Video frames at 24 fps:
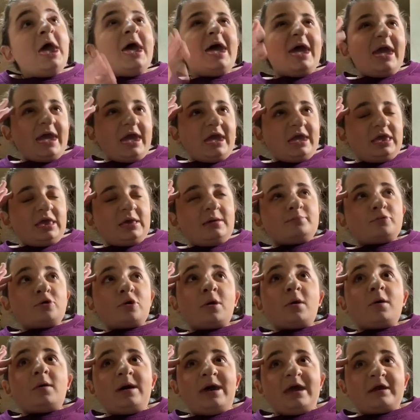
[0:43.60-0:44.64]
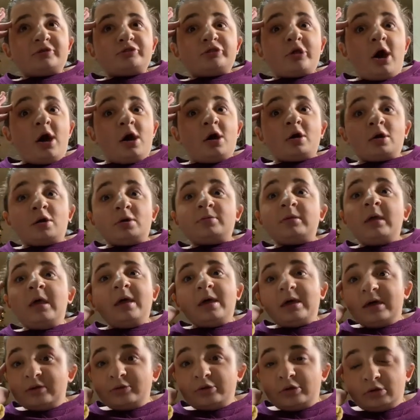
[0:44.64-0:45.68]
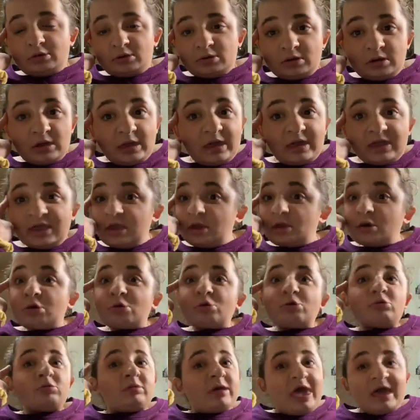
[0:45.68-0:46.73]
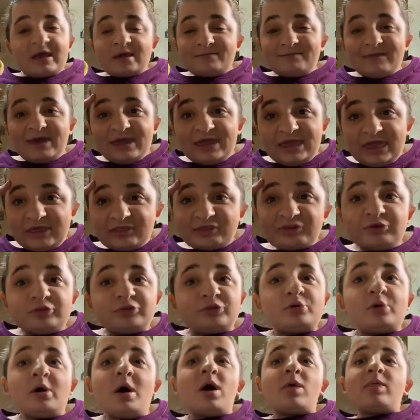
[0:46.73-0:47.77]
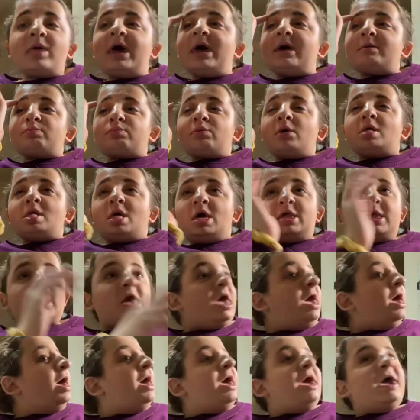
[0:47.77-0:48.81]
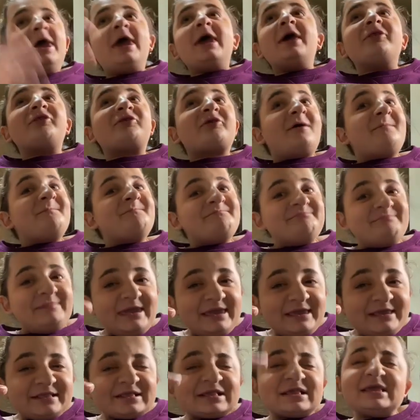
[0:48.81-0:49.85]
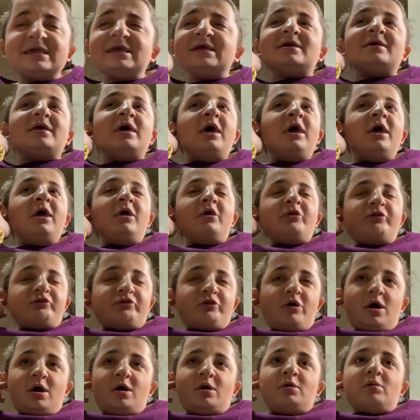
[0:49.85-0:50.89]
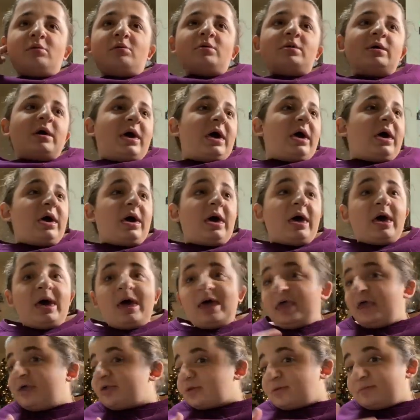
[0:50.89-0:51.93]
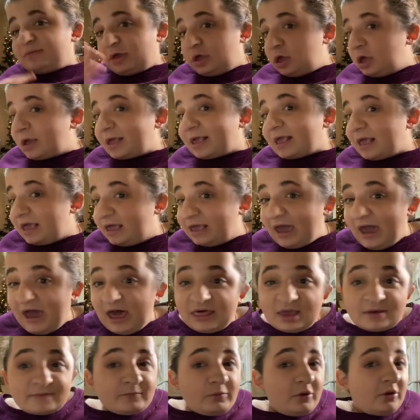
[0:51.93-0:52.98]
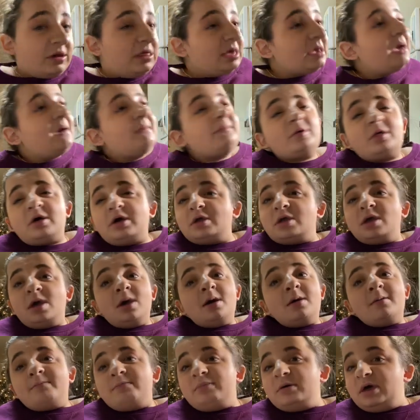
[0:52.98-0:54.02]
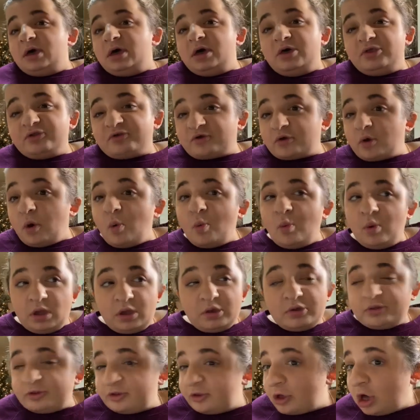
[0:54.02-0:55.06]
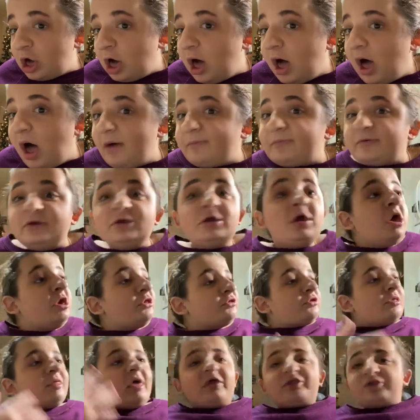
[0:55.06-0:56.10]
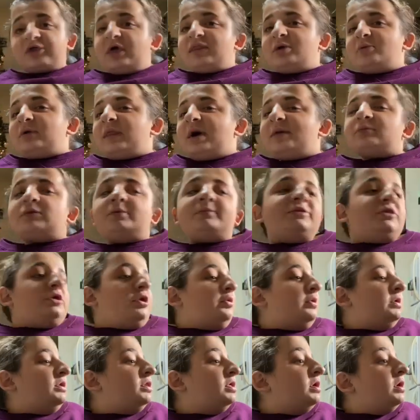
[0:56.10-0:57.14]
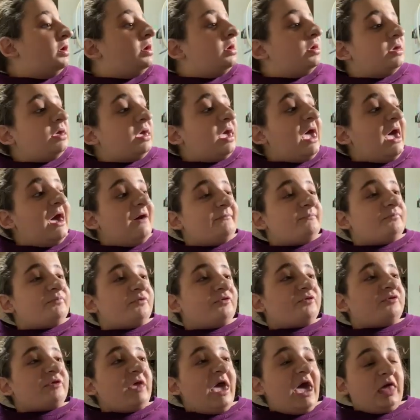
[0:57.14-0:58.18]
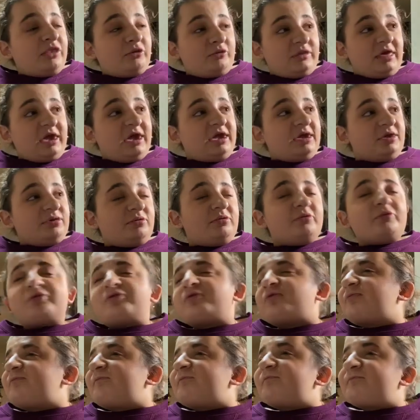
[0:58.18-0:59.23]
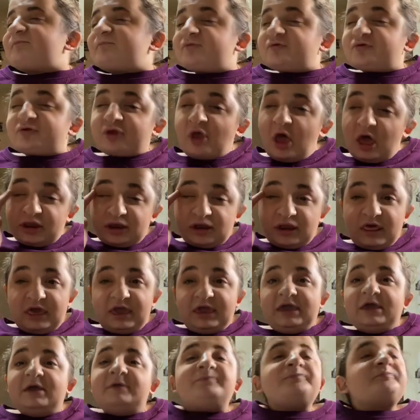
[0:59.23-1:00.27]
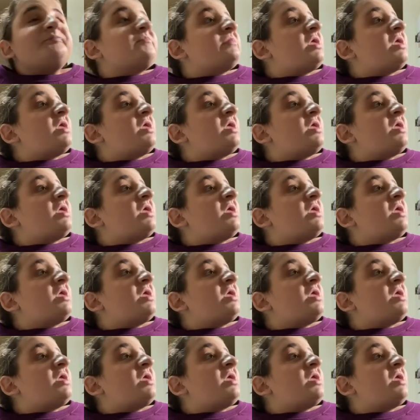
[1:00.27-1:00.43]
AM crack dong. Girl, I ain't cracking my ass to do all that, but, like, it's amazing. So, it's gonna be a chaotic morning. I'm like, bitch, where's the coffee? So, that's kind of what I'm gonna be doing. At Saturday, it's Sunday.